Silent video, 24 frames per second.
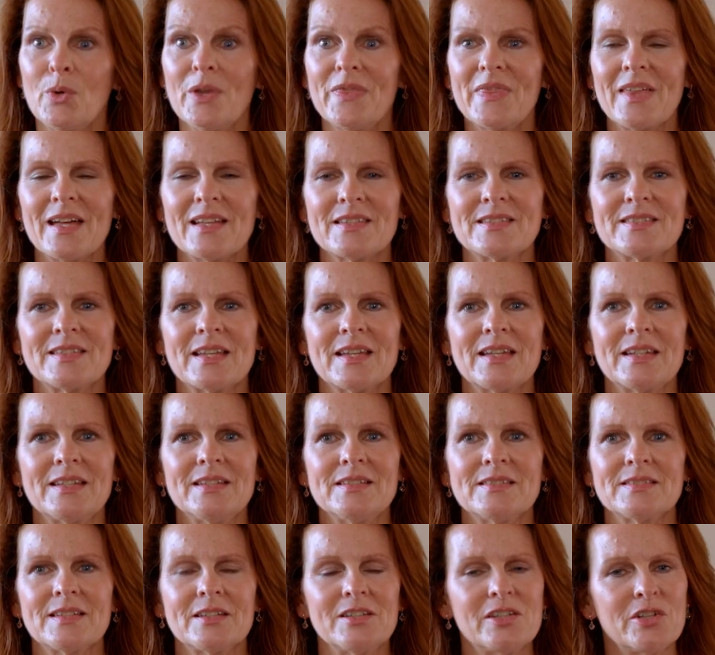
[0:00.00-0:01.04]
With that said,
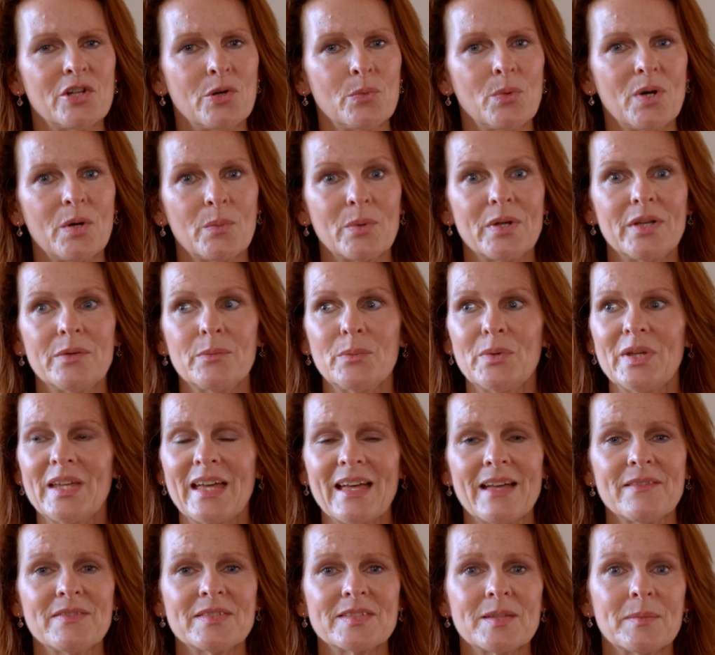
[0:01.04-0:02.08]
he said, you know what, we
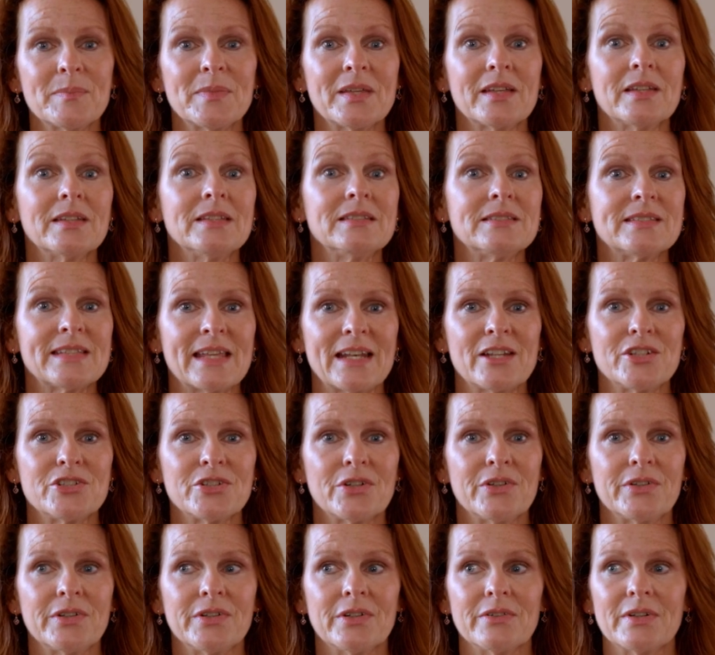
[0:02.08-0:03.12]
have something in San
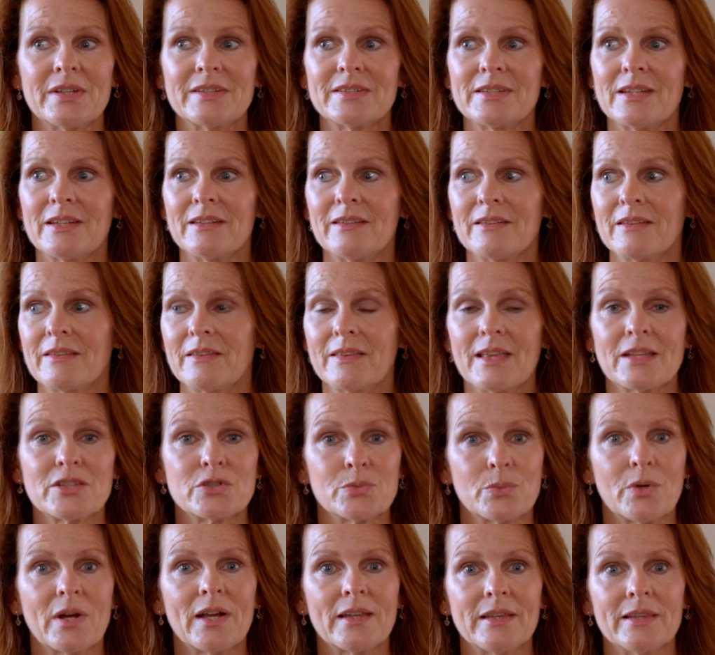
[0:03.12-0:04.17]
Antonio. I said,
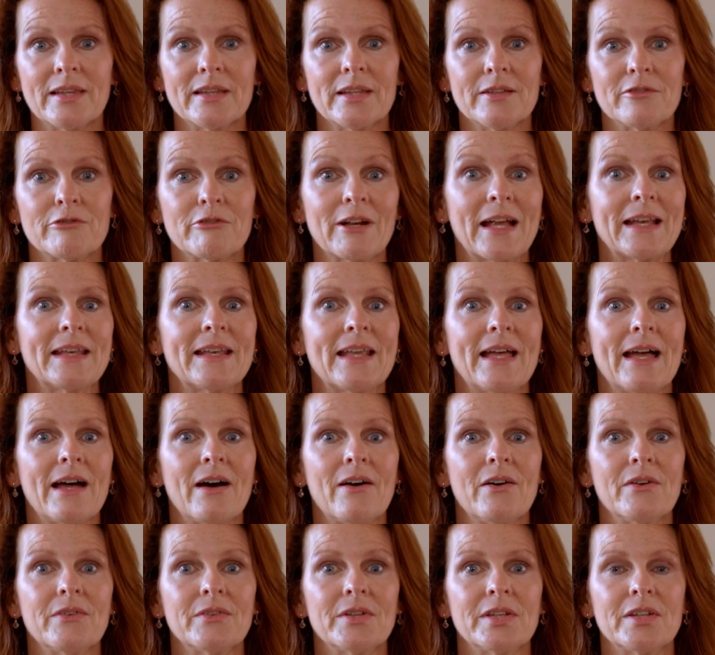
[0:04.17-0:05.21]
that's where I live right
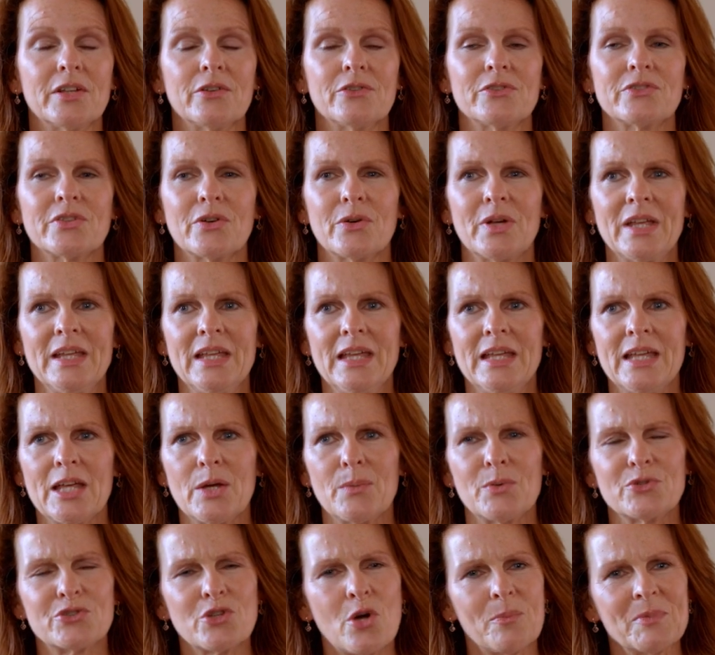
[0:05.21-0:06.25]
now. You know, so
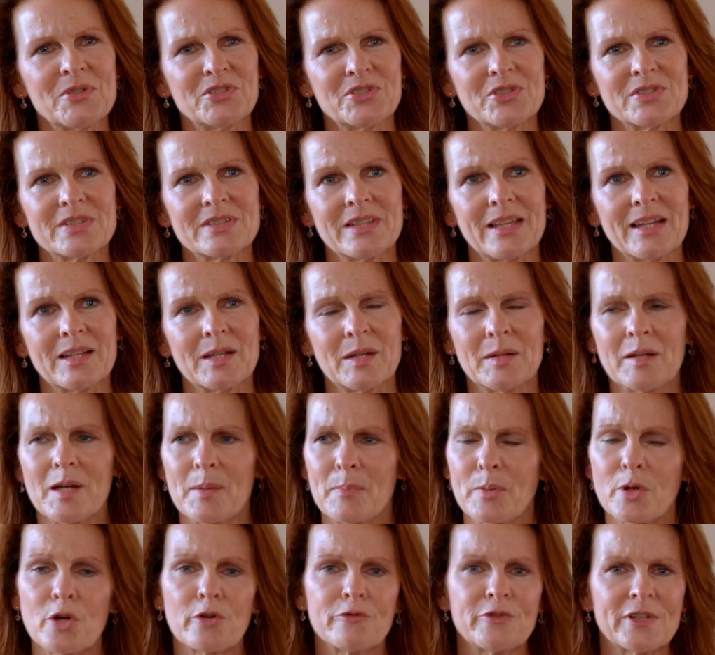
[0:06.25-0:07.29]
it was almost just like
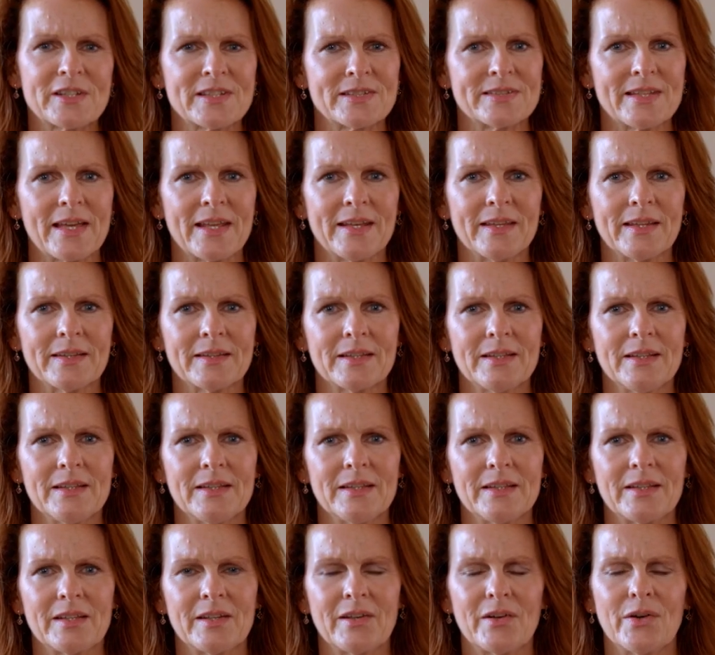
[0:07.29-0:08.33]
a perfect setting,
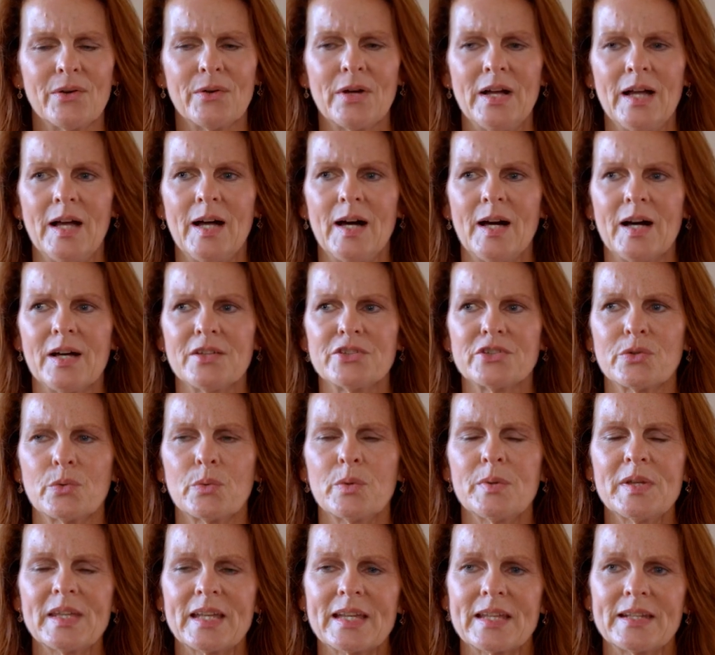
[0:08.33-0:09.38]
you know. So
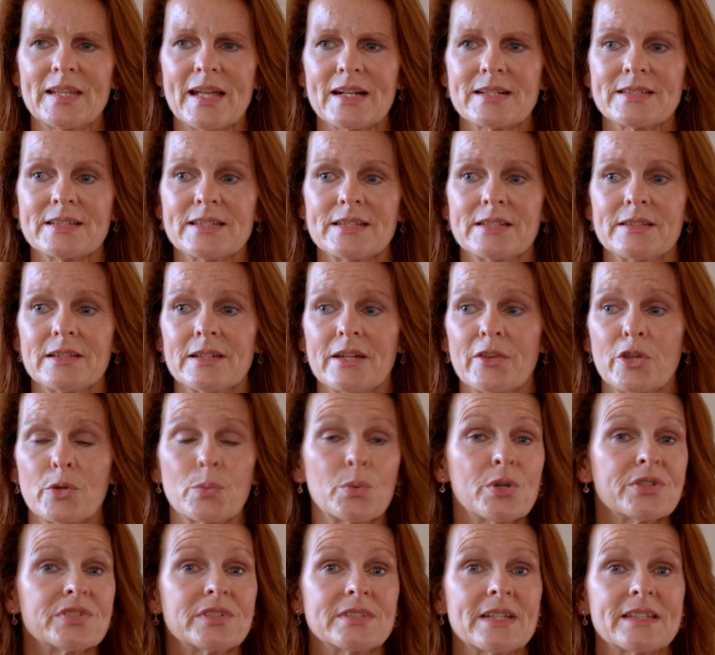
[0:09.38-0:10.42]
when we connected, there
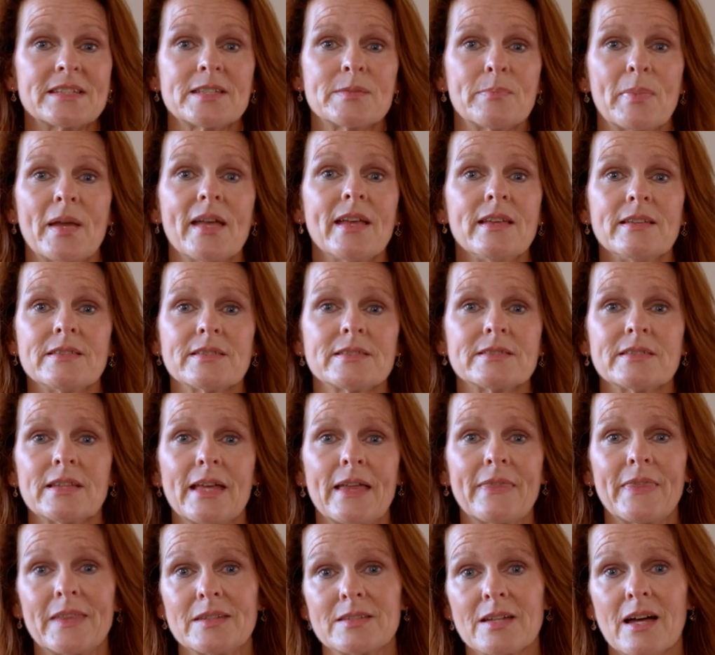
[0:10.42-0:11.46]
wasn't a space
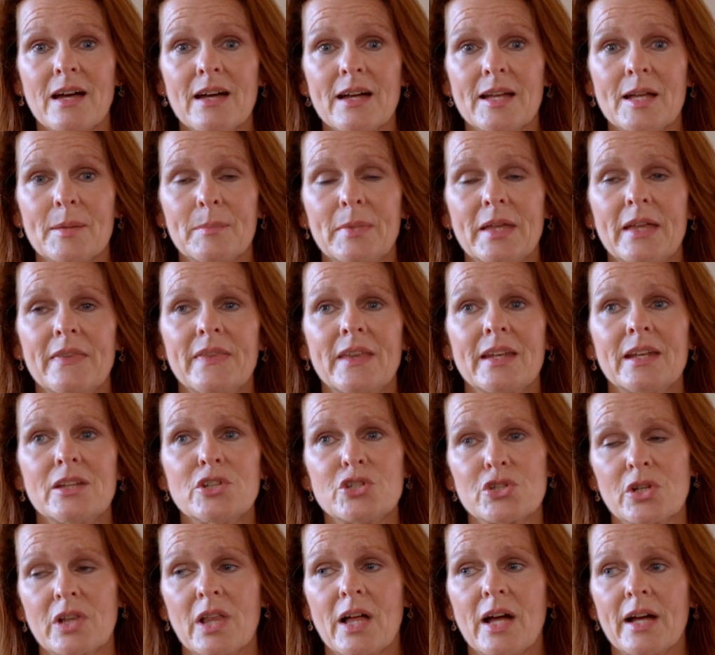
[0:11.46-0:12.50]
at the time. And then
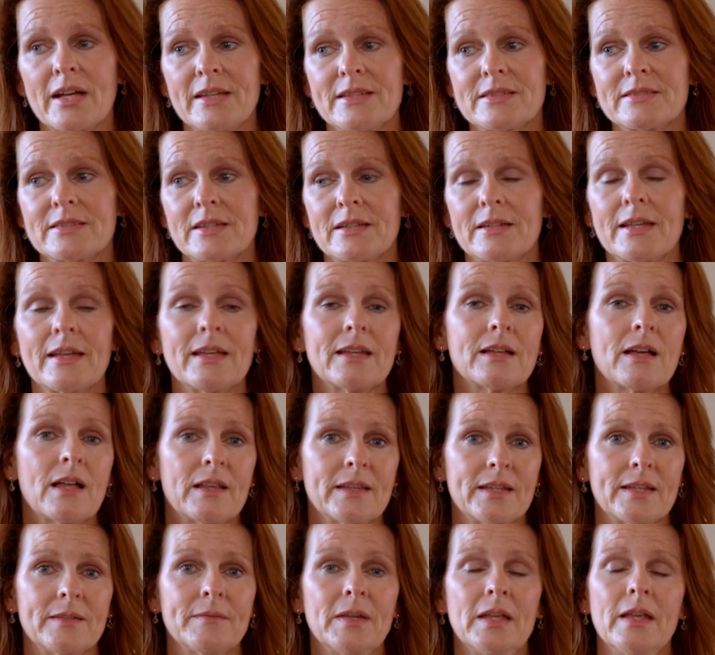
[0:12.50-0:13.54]
in July, he said, hey,
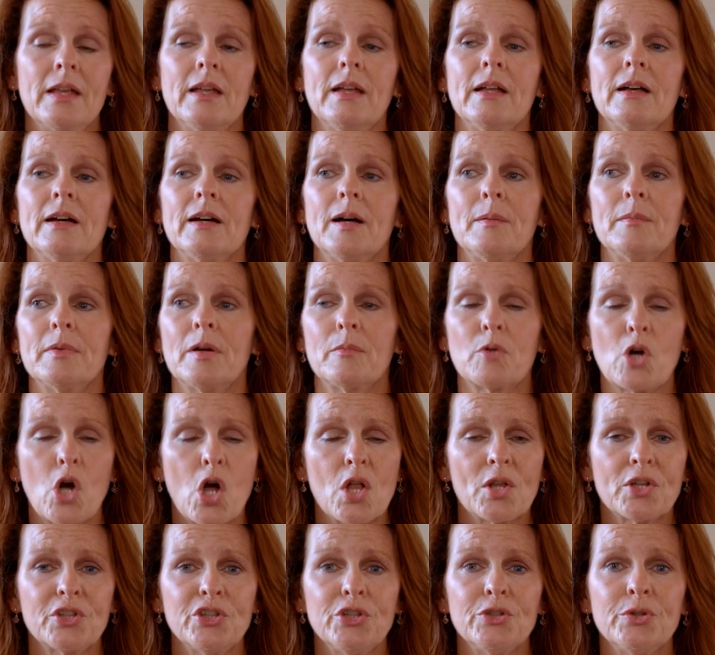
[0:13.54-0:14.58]
Colleen, I'm
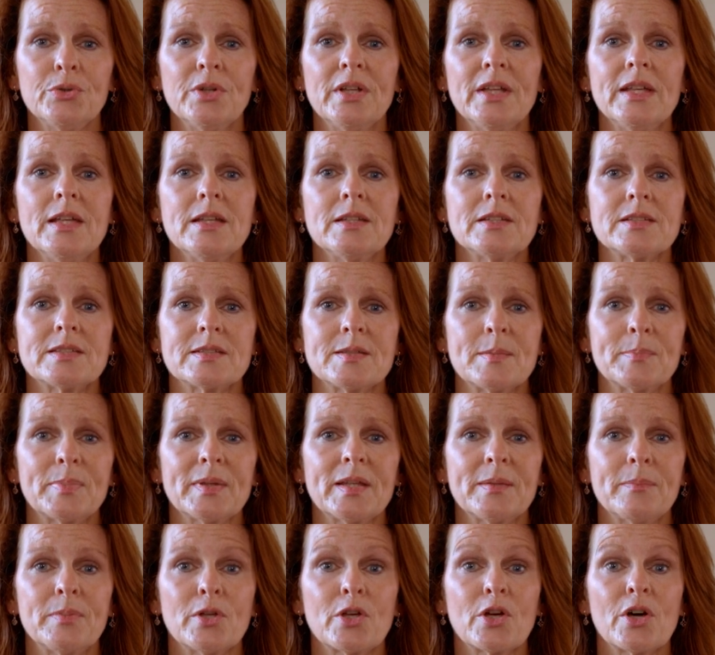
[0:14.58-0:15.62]
calling you
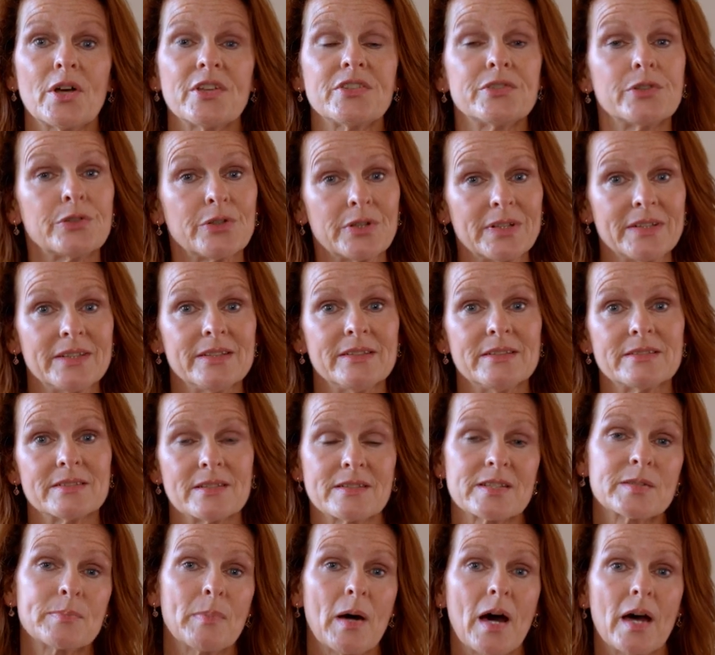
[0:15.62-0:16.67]
simply because there is
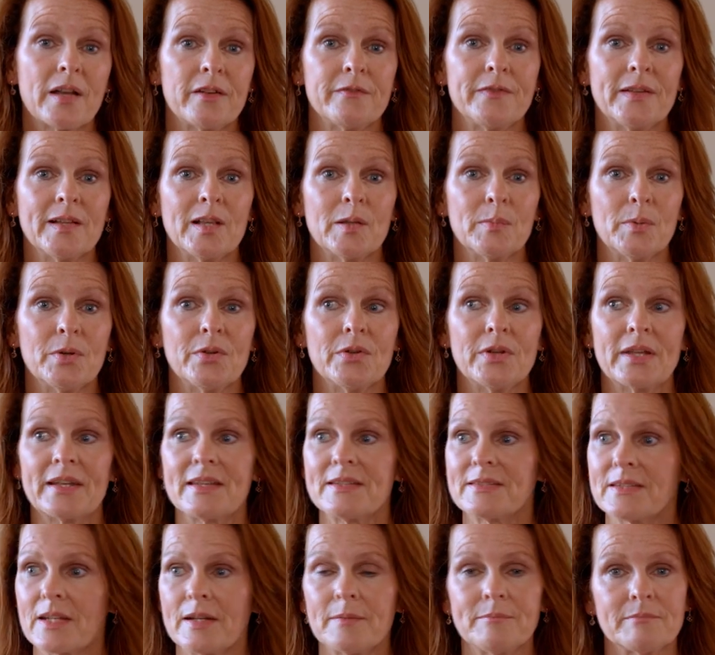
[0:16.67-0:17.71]
a spot available. And
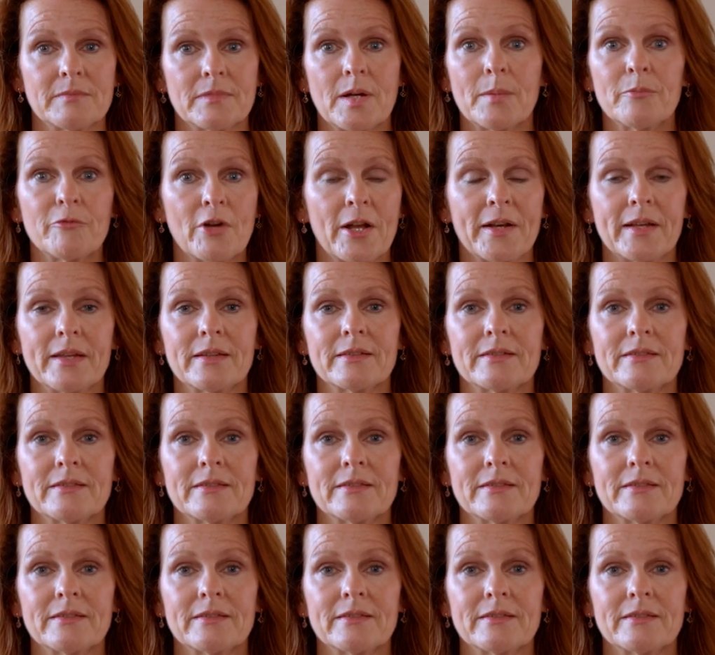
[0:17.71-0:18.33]
I said, I'm ready.